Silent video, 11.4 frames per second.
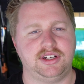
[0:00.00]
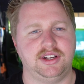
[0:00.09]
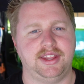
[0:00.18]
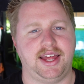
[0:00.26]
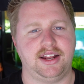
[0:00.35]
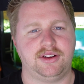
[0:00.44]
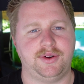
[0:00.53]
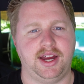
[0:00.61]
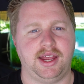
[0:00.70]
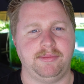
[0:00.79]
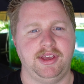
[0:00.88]
on in that
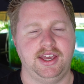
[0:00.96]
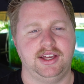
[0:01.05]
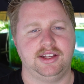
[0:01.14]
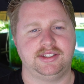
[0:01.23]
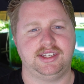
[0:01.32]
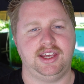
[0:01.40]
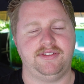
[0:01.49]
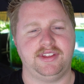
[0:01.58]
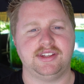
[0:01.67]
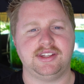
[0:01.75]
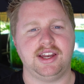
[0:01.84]
aquarium, see if
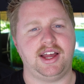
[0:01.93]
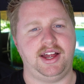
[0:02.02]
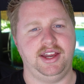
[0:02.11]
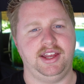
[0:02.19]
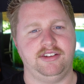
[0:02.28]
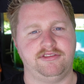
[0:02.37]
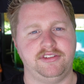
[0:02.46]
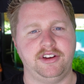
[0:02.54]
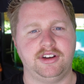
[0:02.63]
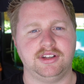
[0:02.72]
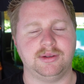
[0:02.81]
there's any uneaten
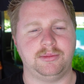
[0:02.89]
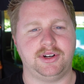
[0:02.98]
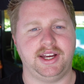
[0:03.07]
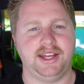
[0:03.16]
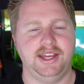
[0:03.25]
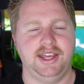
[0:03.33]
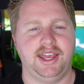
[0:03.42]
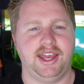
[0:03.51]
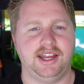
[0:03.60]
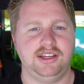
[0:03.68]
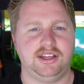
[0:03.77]
food and debris,
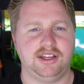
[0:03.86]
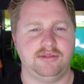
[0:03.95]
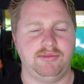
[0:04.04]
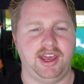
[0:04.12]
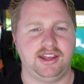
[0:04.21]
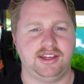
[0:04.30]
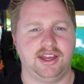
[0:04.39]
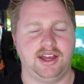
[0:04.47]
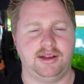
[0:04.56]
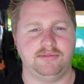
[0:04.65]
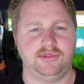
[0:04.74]
and you can make,
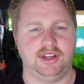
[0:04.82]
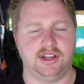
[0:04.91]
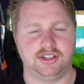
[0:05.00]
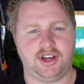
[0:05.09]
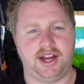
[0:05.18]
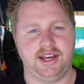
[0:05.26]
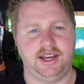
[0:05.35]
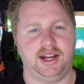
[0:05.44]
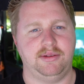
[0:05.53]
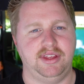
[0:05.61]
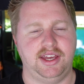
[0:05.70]
tidy it
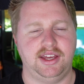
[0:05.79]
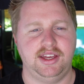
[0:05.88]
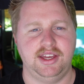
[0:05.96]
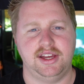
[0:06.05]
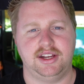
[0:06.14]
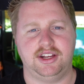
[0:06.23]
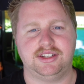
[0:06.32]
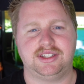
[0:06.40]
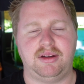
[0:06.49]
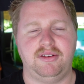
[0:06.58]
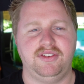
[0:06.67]
up there. I know
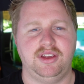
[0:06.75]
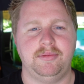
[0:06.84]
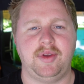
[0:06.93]
some of you